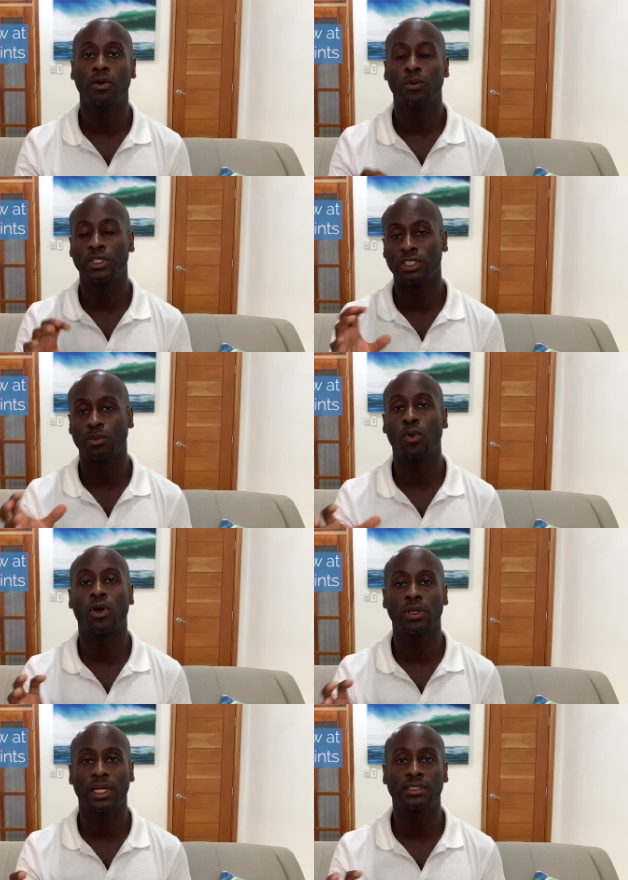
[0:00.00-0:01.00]
which is
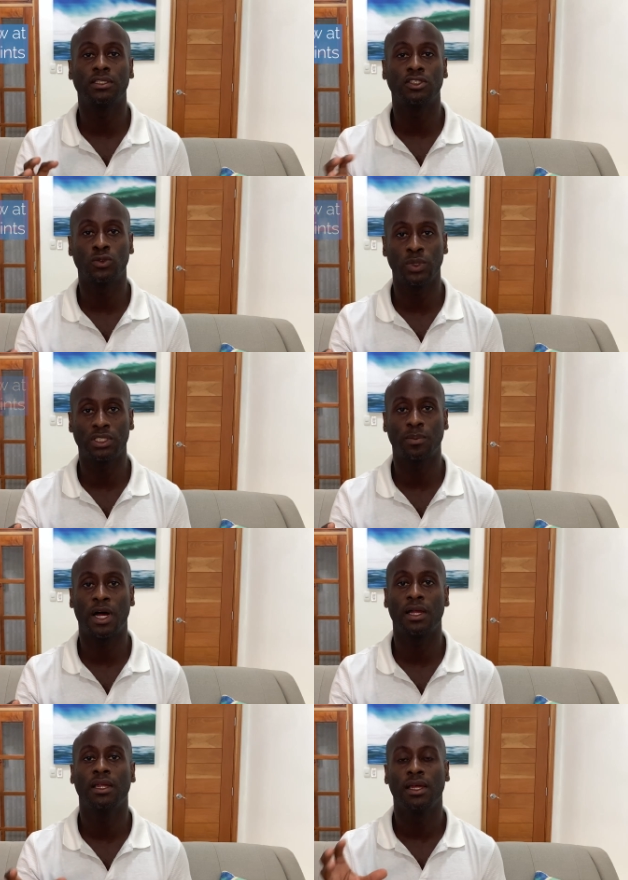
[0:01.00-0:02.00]
more or less the sweet
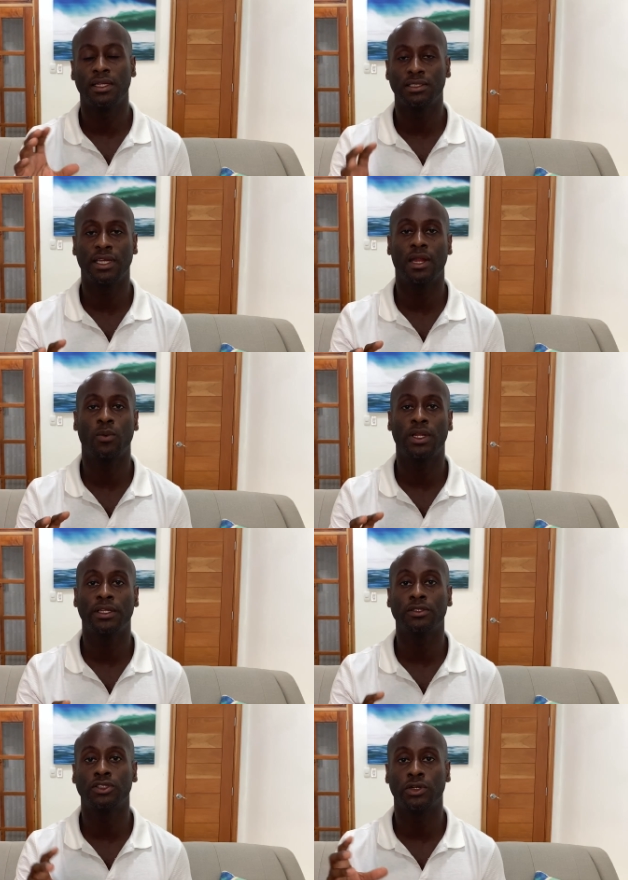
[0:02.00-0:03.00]
spot in San Juan
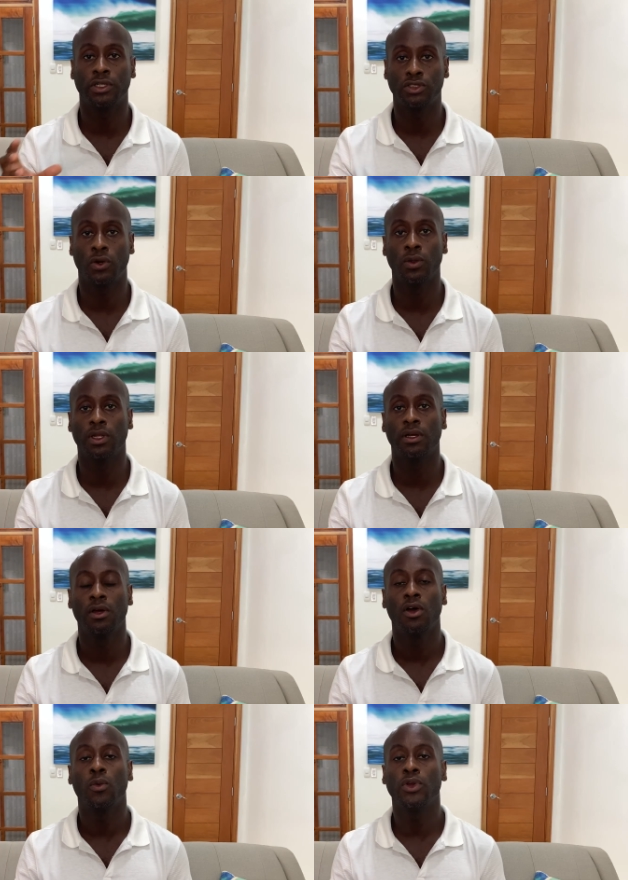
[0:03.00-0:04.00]
del Sur and Tola.
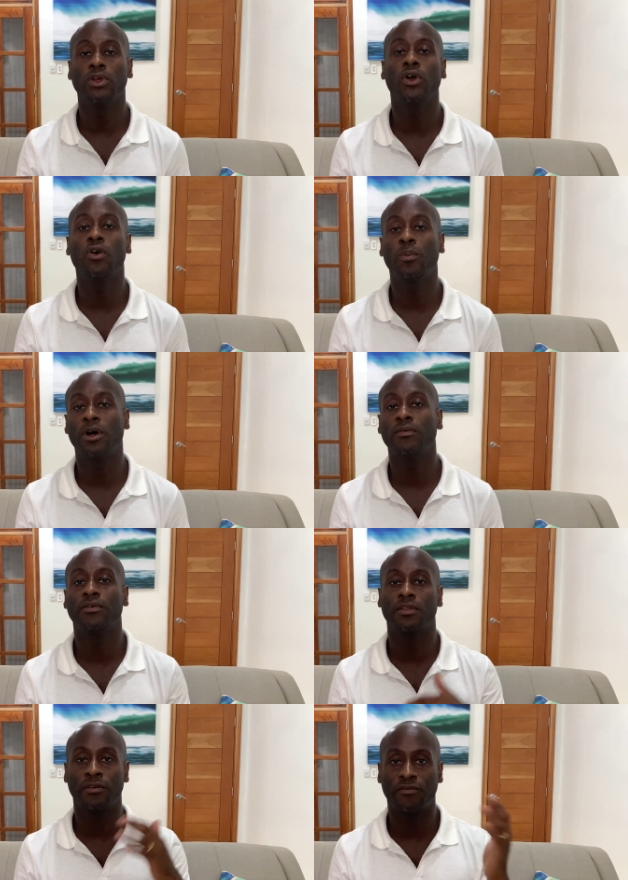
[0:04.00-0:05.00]
When you go above the